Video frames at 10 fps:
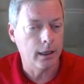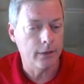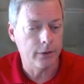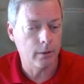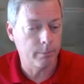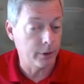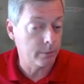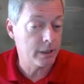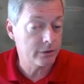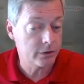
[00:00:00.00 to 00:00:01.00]
their
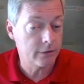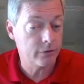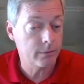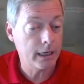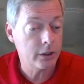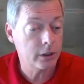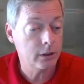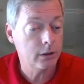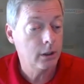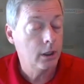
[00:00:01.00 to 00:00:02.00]
business
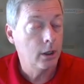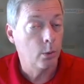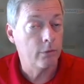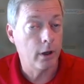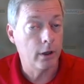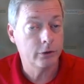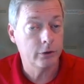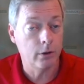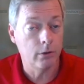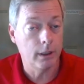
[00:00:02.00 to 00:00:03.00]
information. We've
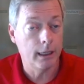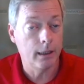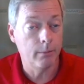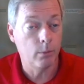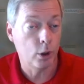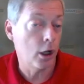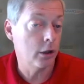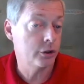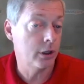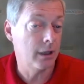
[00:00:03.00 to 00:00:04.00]
also, we're
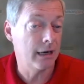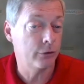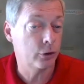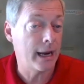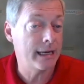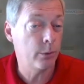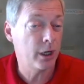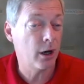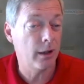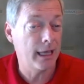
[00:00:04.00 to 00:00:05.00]
launching a lot of training
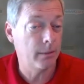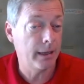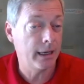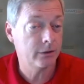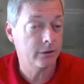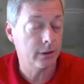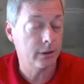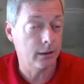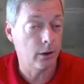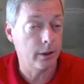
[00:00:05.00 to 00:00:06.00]
we call LMS,
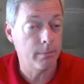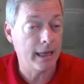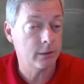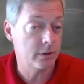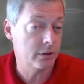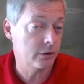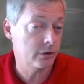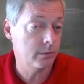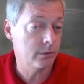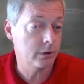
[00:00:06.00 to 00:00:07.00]
learning management
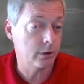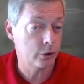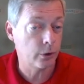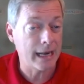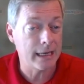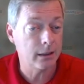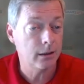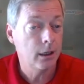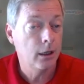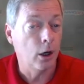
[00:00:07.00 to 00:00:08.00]
systems. So training,
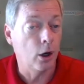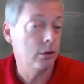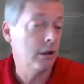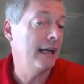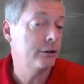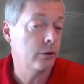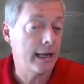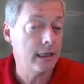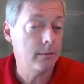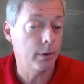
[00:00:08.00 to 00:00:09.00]
online
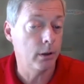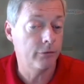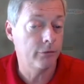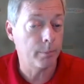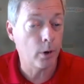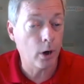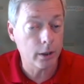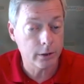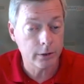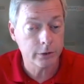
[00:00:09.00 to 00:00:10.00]
training, both for our
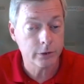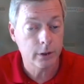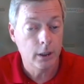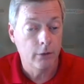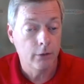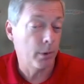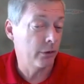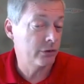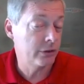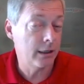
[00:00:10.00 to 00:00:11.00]
partners, for
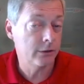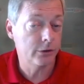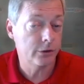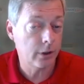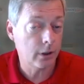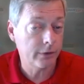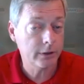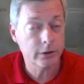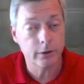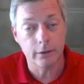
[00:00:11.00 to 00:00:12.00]
both sales and service,